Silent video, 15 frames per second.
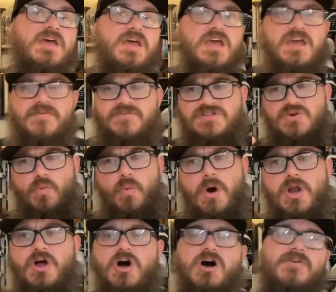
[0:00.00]
If it's a
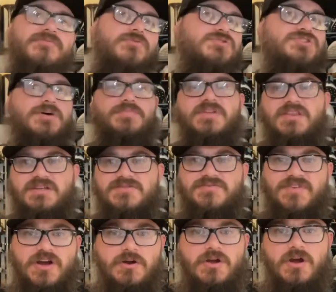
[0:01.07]
one-off or something that's
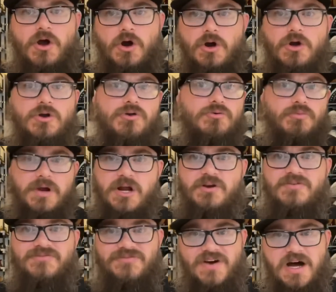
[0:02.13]
very hard or rare
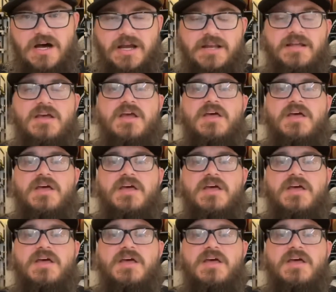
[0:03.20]
to find,